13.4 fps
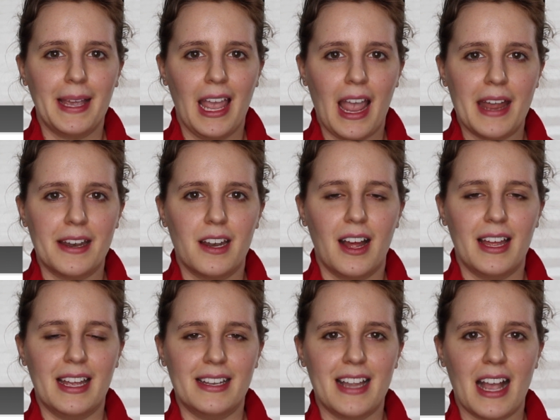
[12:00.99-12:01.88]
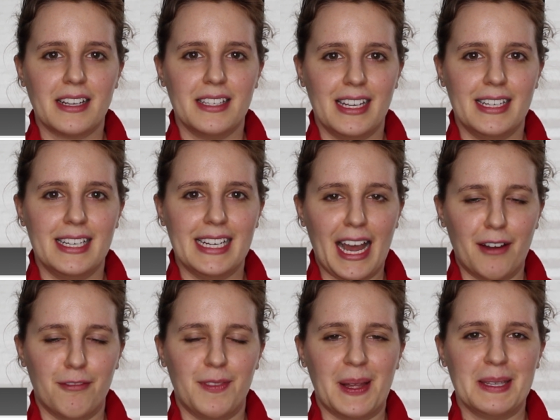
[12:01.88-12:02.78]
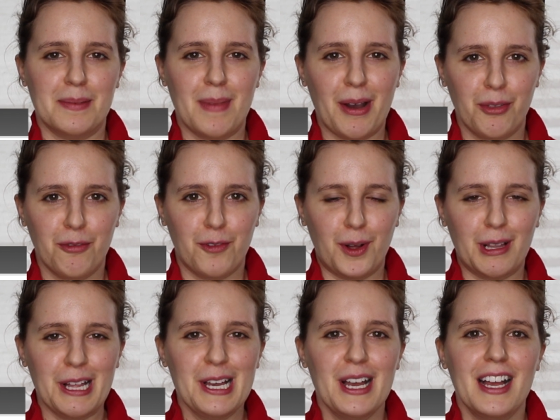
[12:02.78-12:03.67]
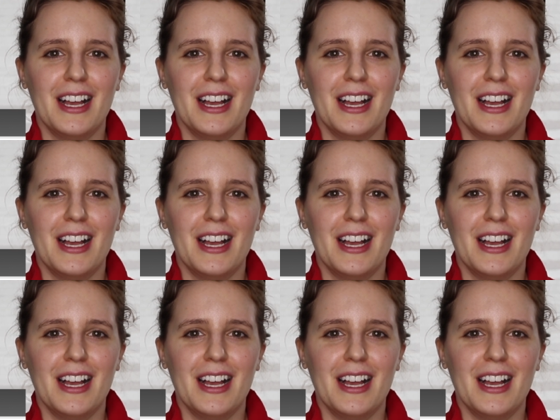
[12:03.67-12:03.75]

Canada Index ETF. That's a mouthful.